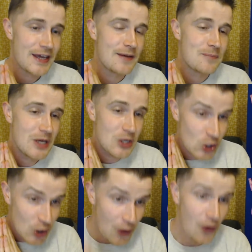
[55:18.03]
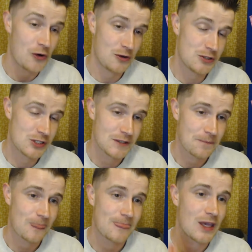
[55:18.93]
Because
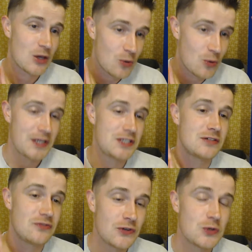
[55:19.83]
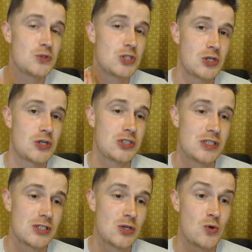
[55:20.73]
quite a few
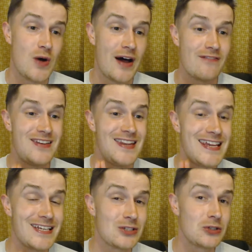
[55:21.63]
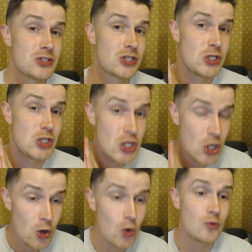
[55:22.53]
churches who have little to no